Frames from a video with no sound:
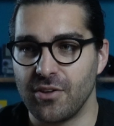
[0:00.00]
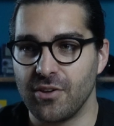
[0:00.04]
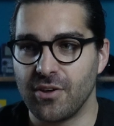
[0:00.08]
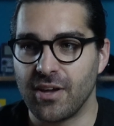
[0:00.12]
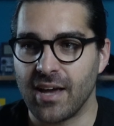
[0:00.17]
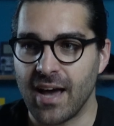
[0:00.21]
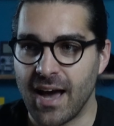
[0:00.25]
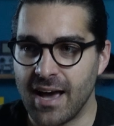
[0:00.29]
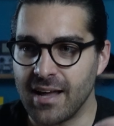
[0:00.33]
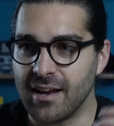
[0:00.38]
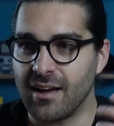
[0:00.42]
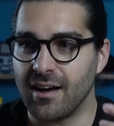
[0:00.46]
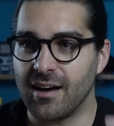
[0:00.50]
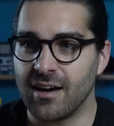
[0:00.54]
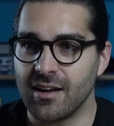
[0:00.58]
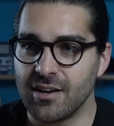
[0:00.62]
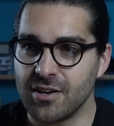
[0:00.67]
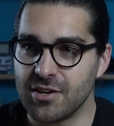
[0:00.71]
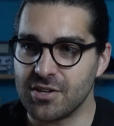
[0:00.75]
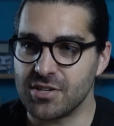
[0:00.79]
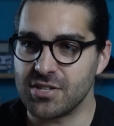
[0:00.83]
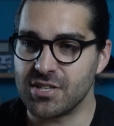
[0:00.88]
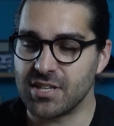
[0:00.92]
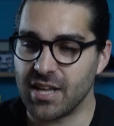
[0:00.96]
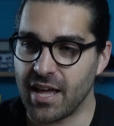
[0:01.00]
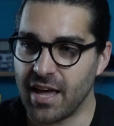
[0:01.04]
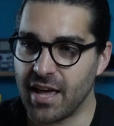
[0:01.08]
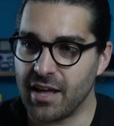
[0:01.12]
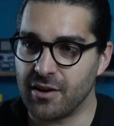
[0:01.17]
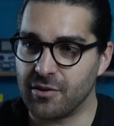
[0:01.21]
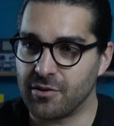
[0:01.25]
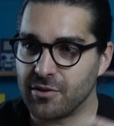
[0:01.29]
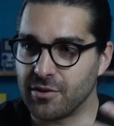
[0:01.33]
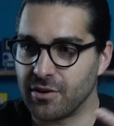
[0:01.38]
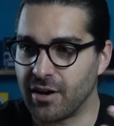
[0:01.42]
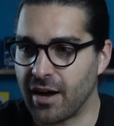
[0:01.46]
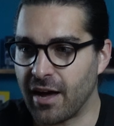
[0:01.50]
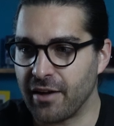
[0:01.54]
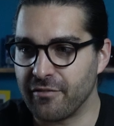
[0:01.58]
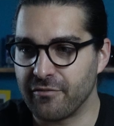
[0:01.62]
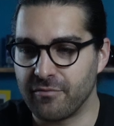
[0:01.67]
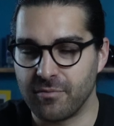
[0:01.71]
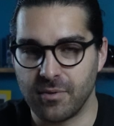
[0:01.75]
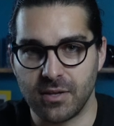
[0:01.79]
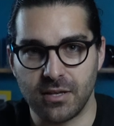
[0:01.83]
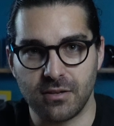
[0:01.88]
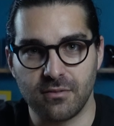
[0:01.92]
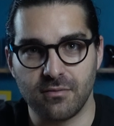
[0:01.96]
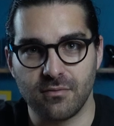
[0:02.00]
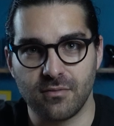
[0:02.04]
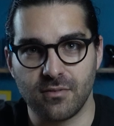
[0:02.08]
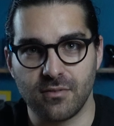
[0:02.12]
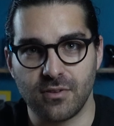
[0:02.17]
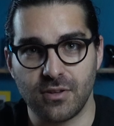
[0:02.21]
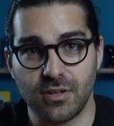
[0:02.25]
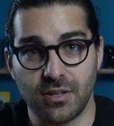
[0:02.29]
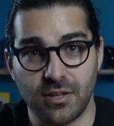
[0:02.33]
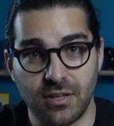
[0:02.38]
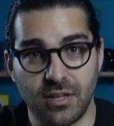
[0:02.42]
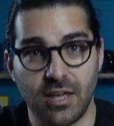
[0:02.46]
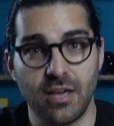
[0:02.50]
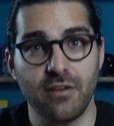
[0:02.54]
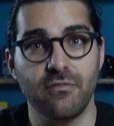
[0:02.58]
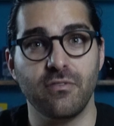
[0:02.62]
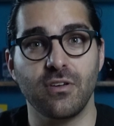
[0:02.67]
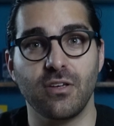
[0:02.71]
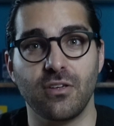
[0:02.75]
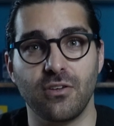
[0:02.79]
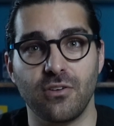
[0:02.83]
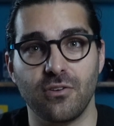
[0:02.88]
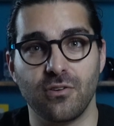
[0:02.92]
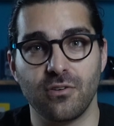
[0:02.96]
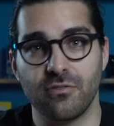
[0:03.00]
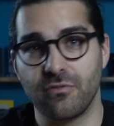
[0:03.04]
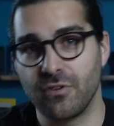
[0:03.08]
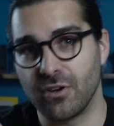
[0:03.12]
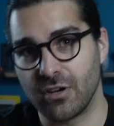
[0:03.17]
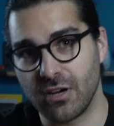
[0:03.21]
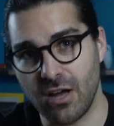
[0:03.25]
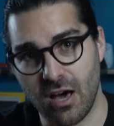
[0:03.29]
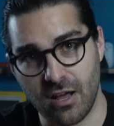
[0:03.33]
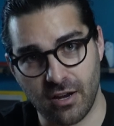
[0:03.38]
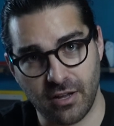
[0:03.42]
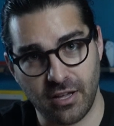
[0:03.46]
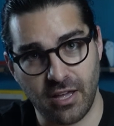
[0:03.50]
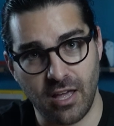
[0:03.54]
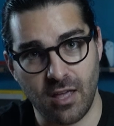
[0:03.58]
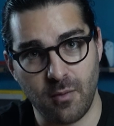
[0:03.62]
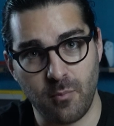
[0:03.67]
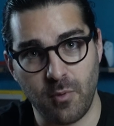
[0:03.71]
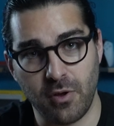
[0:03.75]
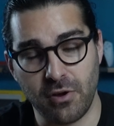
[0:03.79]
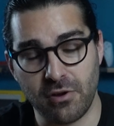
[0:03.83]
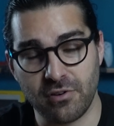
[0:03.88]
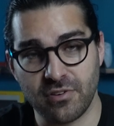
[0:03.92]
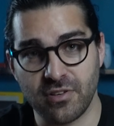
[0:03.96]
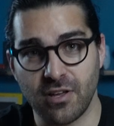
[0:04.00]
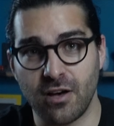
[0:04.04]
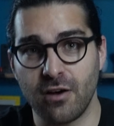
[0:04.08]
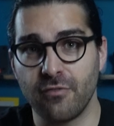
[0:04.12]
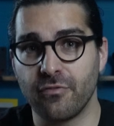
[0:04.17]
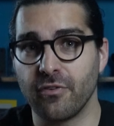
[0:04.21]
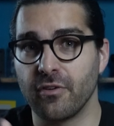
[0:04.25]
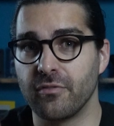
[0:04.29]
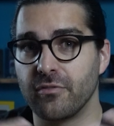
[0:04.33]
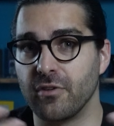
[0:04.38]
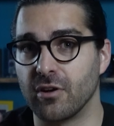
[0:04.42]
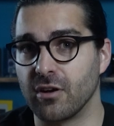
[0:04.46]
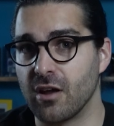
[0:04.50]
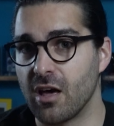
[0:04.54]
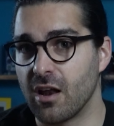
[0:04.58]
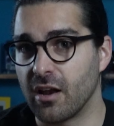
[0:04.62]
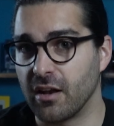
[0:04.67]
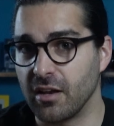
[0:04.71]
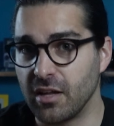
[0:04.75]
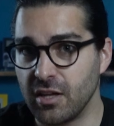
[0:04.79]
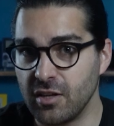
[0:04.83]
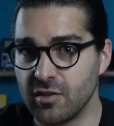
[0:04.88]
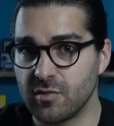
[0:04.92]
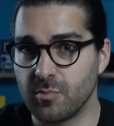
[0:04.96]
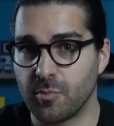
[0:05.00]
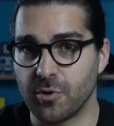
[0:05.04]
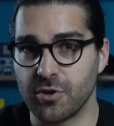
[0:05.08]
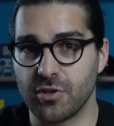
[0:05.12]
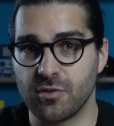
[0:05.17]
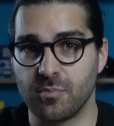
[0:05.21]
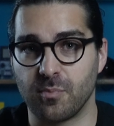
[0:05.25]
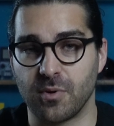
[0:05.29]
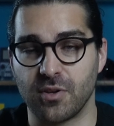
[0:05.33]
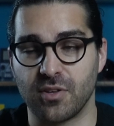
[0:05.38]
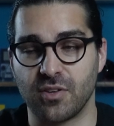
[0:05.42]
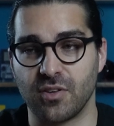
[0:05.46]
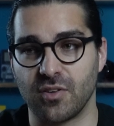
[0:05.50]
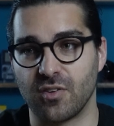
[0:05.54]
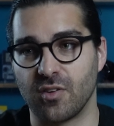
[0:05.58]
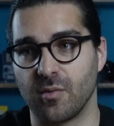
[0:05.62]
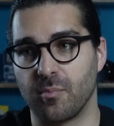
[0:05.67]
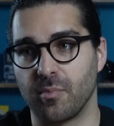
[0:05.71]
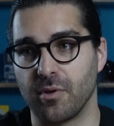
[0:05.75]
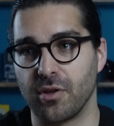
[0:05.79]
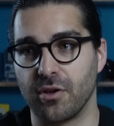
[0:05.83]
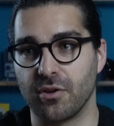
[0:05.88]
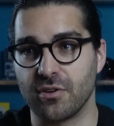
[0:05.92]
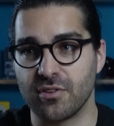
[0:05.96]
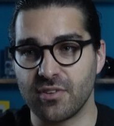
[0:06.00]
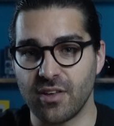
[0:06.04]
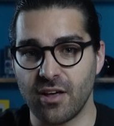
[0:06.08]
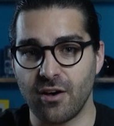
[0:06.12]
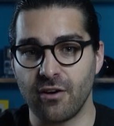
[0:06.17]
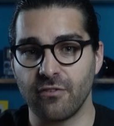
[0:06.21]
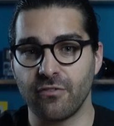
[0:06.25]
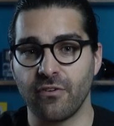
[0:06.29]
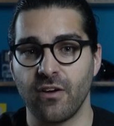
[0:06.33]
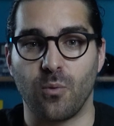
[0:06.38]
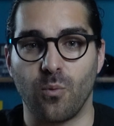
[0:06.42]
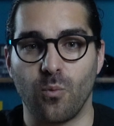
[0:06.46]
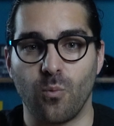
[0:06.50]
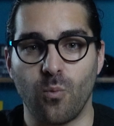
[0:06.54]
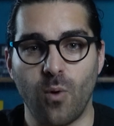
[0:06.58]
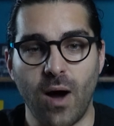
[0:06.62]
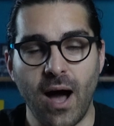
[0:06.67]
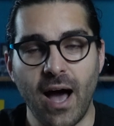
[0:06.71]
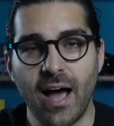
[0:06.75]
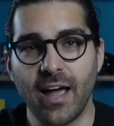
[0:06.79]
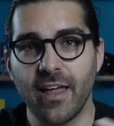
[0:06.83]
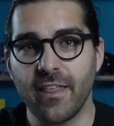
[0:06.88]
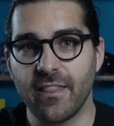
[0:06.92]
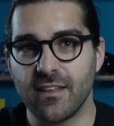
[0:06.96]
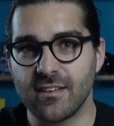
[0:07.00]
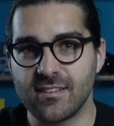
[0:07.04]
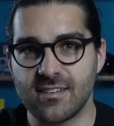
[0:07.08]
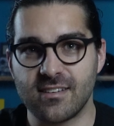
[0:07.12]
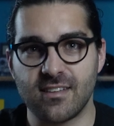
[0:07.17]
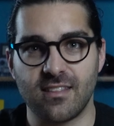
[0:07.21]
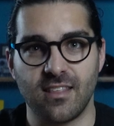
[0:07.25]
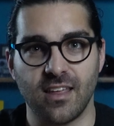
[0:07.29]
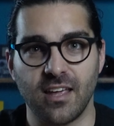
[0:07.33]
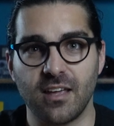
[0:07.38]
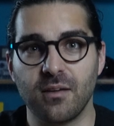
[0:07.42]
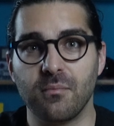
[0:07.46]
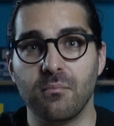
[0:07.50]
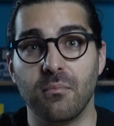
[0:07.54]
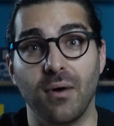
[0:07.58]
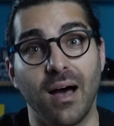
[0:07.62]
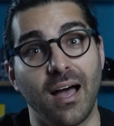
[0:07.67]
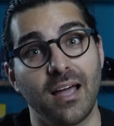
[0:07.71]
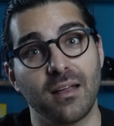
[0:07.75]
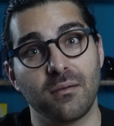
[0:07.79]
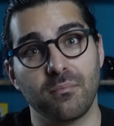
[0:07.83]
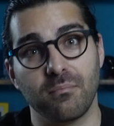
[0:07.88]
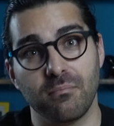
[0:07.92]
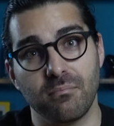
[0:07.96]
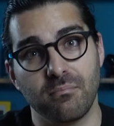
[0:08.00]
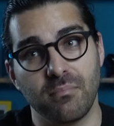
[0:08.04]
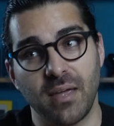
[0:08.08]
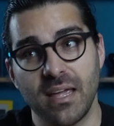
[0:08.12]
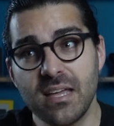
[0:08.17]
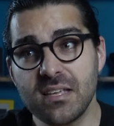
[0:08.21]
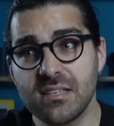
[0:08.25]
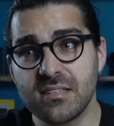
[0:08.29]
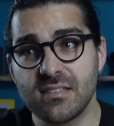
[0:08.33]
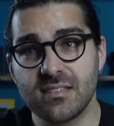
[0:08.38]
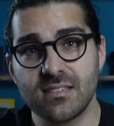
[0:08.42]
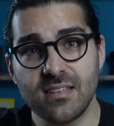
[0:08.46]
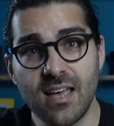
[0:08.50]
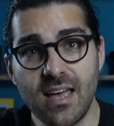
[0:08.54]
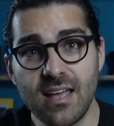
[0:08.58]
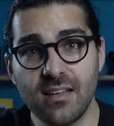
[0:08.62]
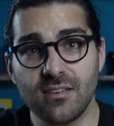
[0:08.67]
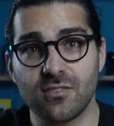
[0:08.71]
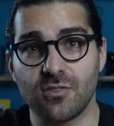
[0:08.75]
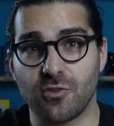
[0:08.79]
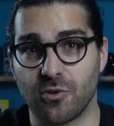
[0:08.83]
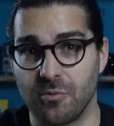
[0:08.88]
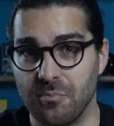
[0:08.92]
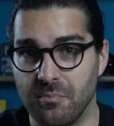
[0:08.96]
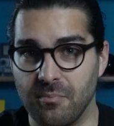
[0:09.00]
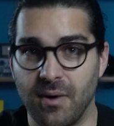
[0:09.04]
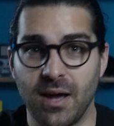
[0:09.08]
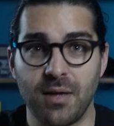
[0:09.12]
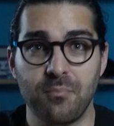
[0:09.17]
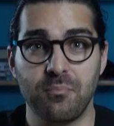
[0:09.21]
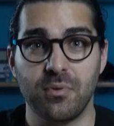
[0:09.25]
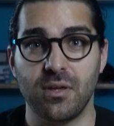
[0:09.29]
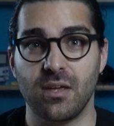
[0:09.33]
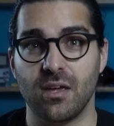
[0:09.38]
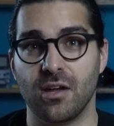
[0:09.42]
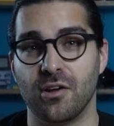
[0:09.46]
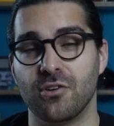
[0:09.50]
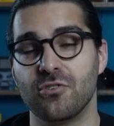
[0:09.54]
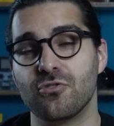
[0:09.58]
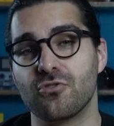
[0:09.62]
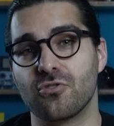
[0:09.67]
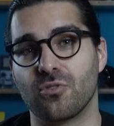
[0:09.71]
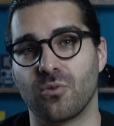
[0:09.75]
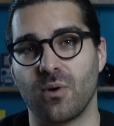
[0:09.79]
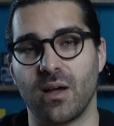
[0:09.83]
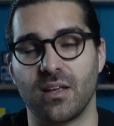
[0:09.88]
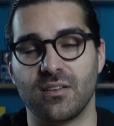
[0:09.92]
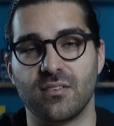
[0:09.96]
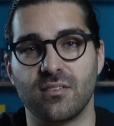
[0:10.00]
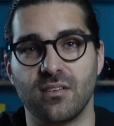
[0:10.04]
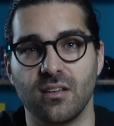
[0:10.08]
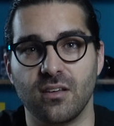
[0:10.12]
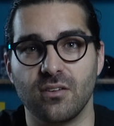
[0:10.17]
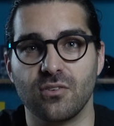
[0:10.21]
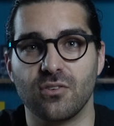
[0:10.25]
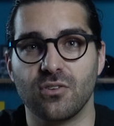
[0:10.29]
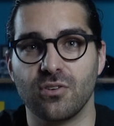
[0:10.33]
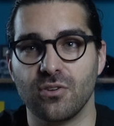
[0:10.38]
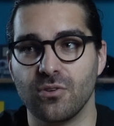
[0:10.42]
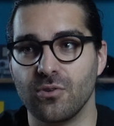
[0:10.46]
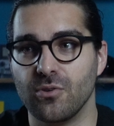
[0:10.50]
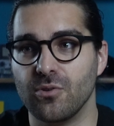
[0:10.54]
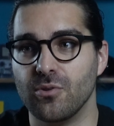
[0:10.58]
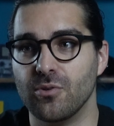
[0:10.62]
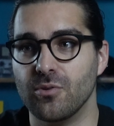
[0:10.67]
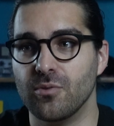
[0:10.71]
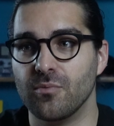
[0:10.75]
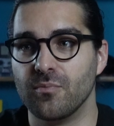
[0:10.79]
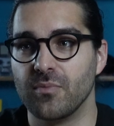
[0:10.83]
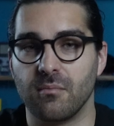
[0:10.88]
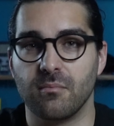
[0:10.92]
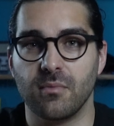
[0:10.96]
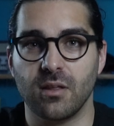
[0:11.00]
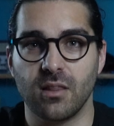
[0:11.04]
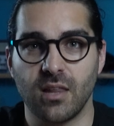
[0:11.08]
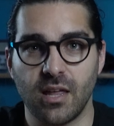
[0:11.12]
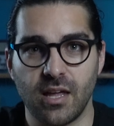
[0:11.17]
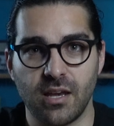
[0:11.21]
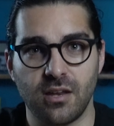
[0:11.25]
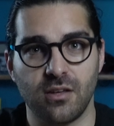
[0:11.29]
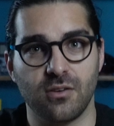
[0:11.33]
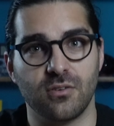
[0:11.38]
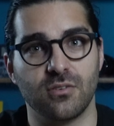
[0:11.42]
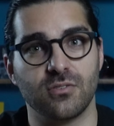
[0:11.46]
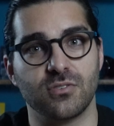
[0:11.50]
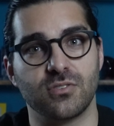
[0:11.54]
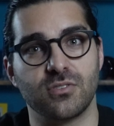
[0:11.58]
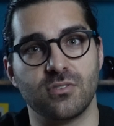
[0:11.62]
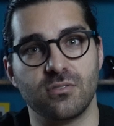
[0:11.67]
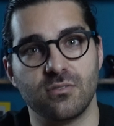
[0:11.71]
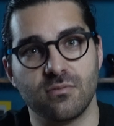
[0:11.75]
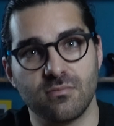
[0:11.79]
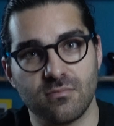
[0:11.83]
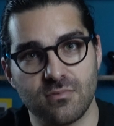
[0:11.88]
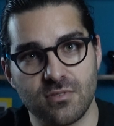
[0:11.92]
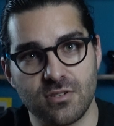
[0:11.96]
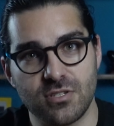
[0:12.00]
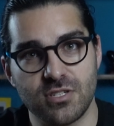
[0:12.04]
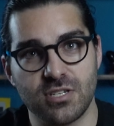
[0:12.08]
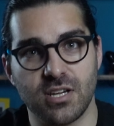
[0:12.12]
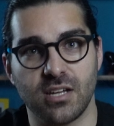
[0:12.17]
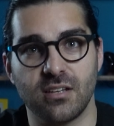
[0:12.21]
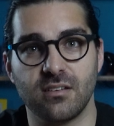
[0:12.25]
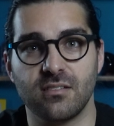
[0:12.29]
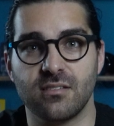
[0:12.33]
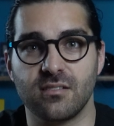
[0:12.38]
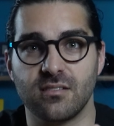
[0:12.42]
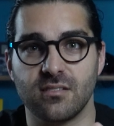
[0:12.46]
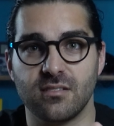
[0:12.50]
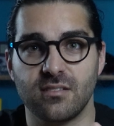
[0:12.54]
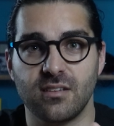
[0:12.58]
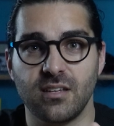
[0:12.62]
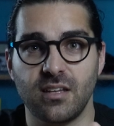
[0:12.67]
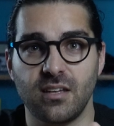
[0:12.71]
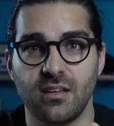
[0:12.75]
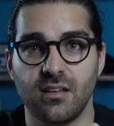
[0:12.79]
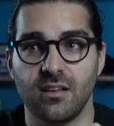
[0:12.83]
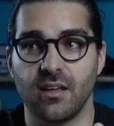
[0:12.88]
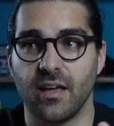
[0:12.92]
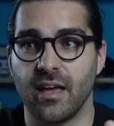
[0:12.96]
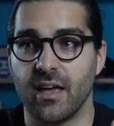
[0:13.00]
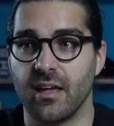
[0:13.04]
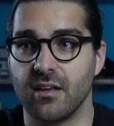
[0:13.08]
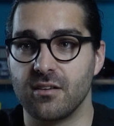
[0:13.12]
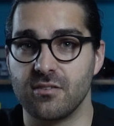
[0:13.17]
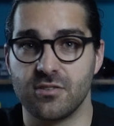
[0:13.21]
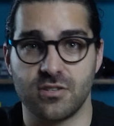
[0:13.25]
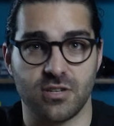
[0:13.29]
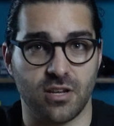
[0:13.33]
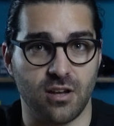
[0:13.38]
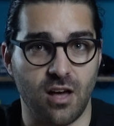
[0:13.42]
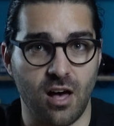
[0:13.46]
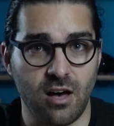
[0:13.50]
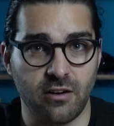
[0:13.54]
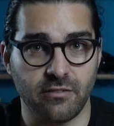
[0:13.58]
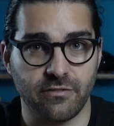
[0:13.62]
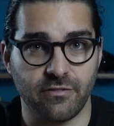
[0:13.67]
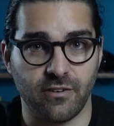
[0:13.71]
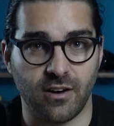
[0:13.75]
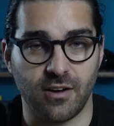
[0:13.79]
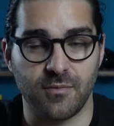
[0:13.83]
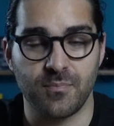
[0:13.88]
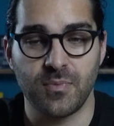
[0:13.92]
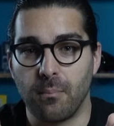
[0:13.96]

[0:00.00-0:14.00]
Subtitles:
you kind of understand, or I've been giving you, if you're not a gamer yourself, if you're not an esports participant yourself, why this thing might make sense or might be interesting to millennials, Gen Z, and Gen Alpha.